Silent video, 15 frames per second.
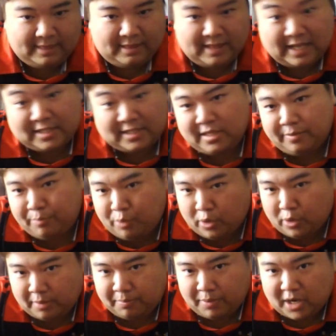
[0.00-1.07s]
That's the
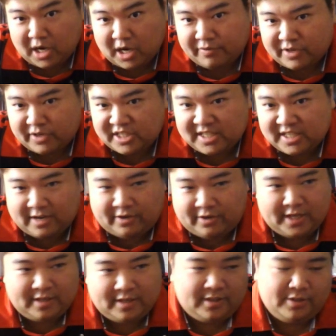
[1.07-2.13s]
important part of her set,
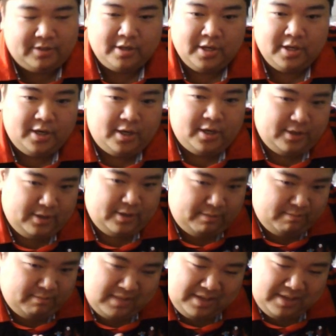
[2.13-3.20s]
right?
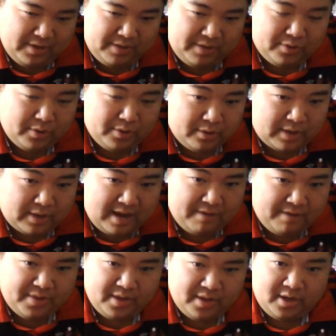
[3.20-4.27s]
Even if you don't
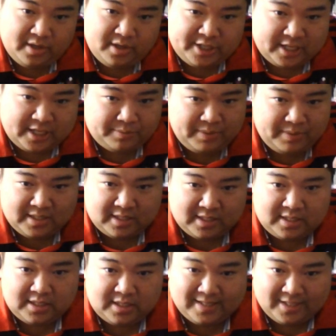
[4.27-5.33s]
have the chest piece,
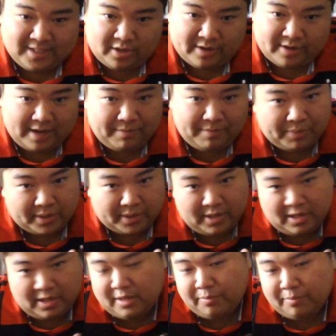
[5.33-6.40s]
it's alright. But
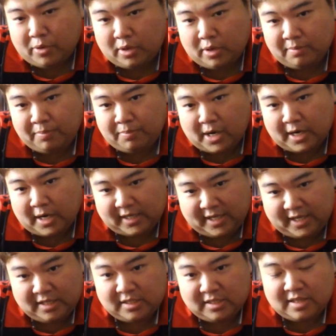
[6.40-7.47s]
the important part
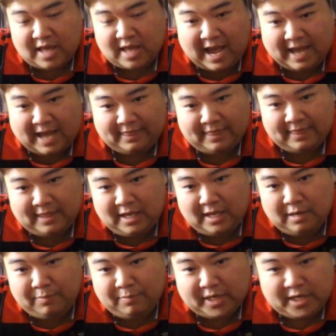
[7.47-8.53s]
is the hat,
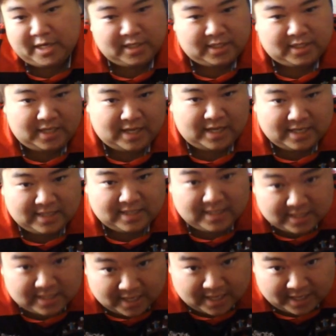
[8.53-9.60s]
because it has
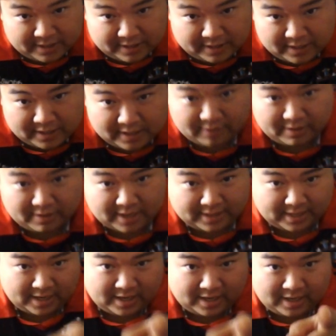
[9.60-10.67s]
this thing right there.